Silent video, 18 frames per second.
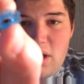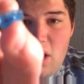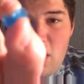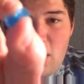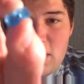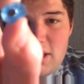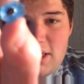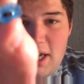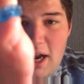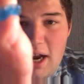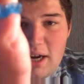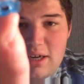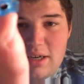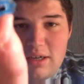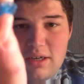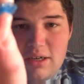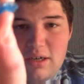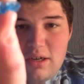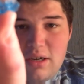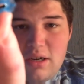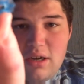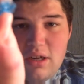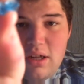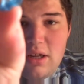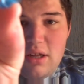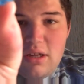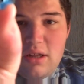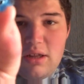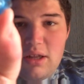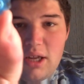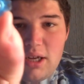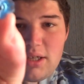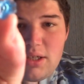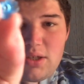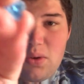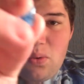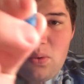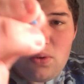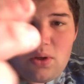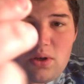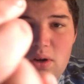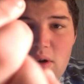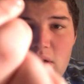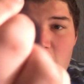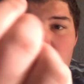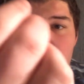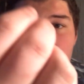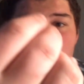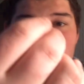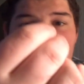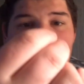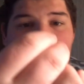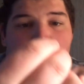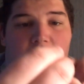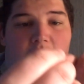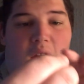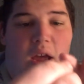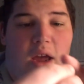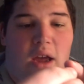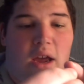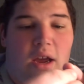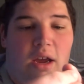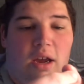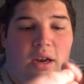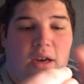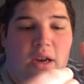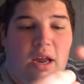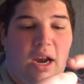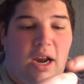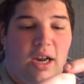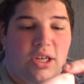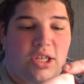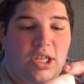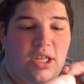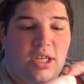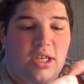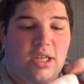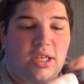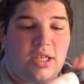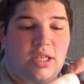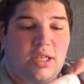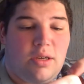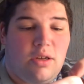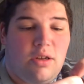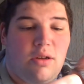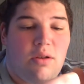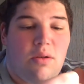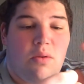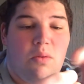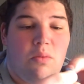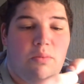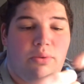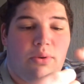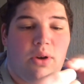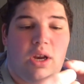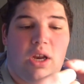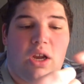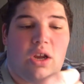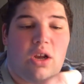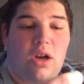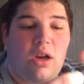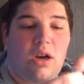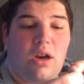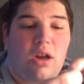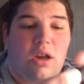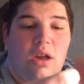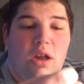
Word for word: contact lens holder, and it actually is pretty good.